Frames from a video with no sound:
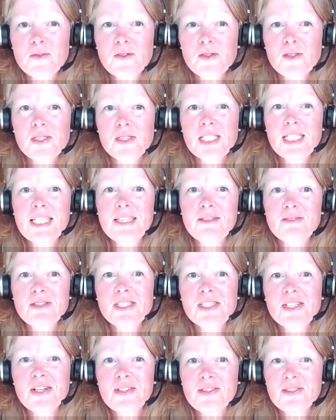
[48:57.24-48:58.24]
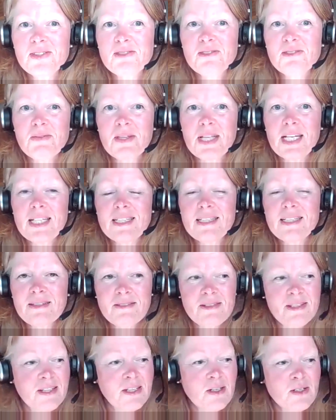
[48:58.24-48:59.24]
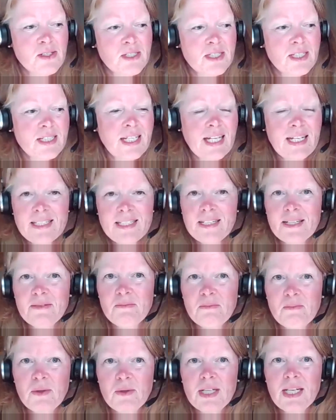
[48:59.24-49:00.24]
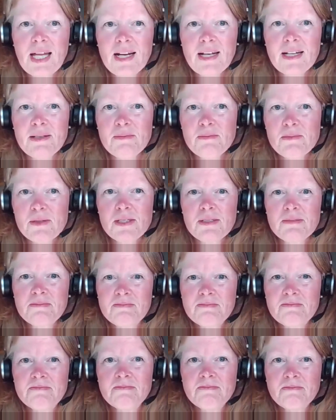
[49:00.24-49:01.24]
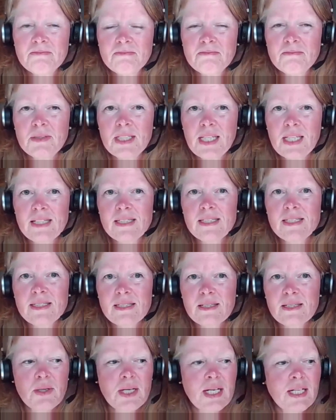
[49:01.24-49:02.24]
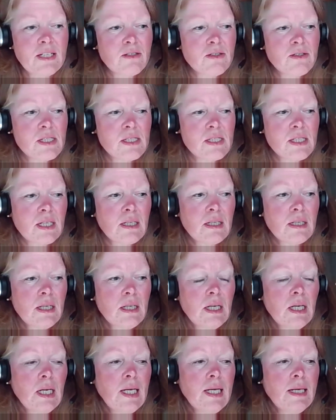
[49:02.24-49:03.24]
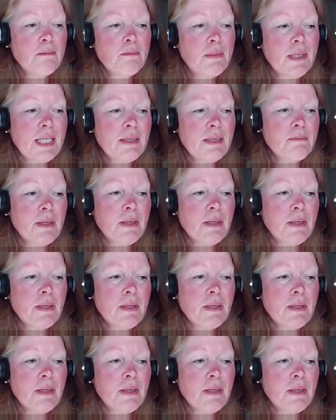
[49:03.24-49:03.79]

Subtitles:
to see the results from those data when that comes. But that's quite interesting. But